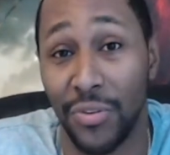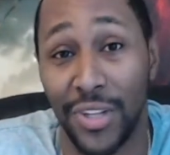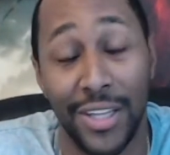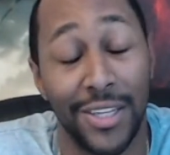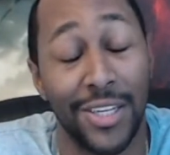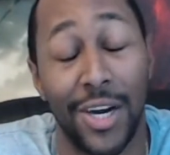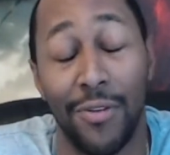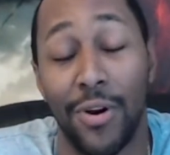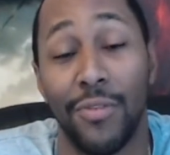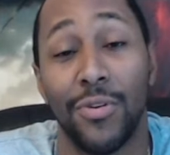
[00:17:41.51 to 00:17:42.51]
I think Jon
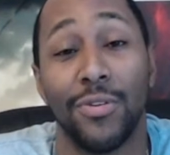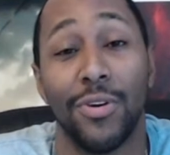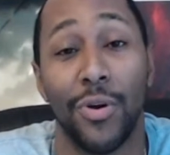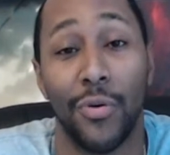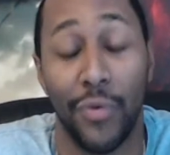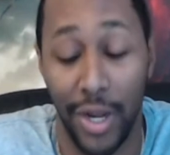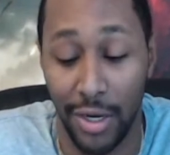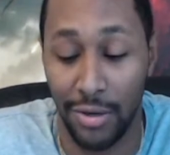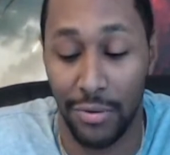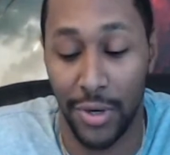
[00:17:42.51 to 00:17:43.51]
Favreau is a
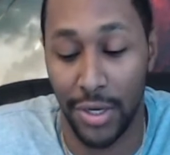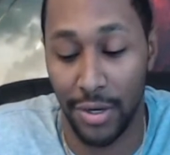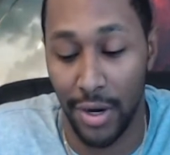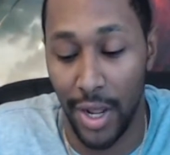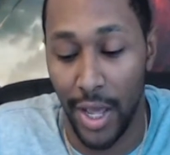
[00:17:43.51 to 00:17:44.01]
great director.